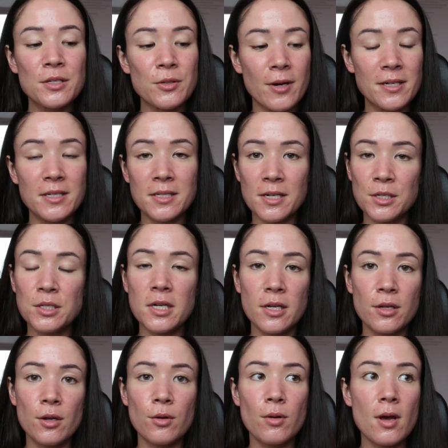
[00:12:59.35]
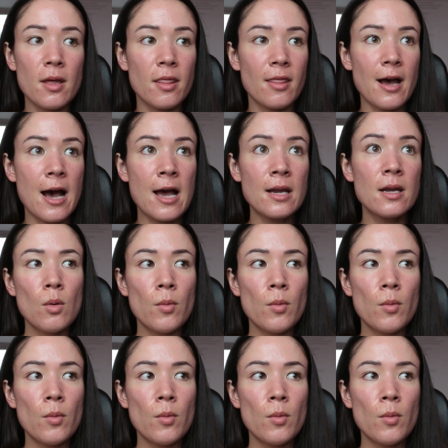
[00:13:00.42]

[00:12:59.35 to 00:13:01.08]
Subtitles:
so I discontinued that.